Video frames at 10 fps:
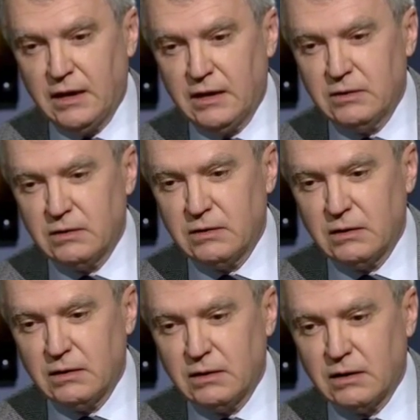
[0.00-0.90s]
and
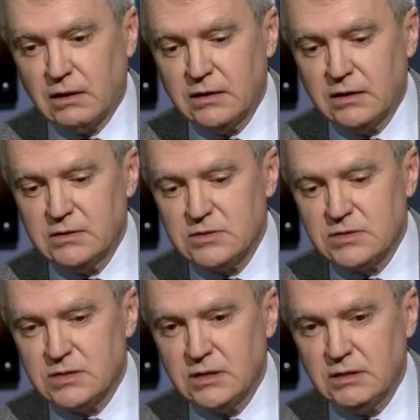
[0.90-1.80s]
I
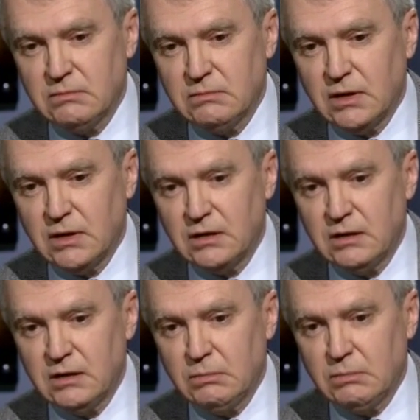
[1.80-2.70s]
didn't see
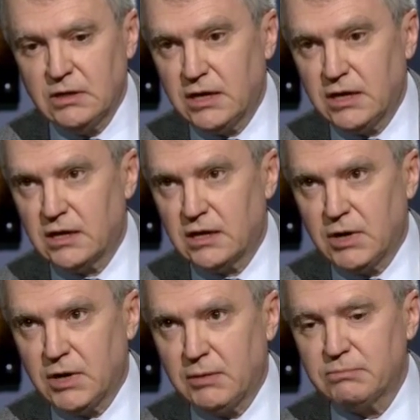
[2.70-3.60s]
anybody
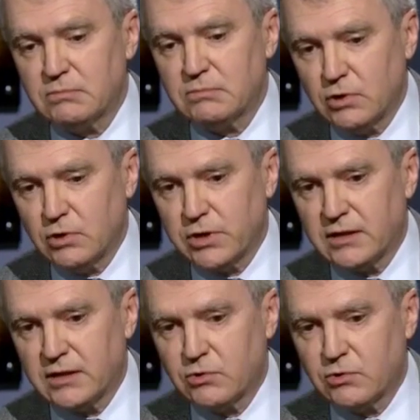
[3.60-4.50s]
taking them up,
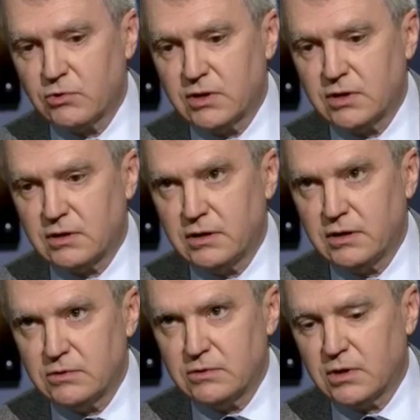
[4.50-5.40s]
looking at them
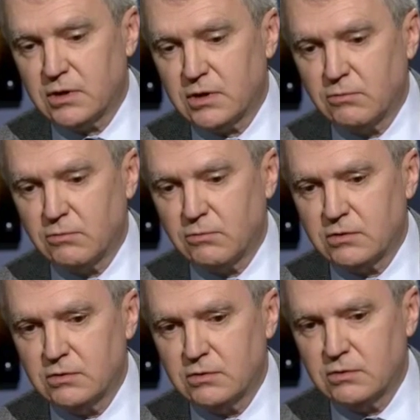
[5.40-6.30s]
critically, which is what I
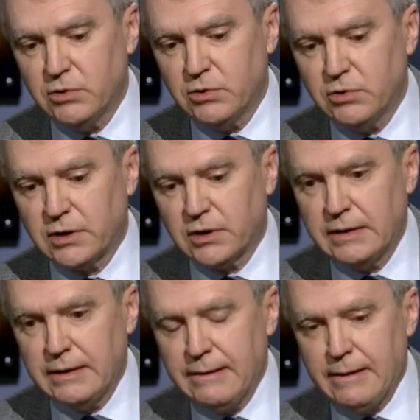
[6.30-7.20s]
wanted to do in the book.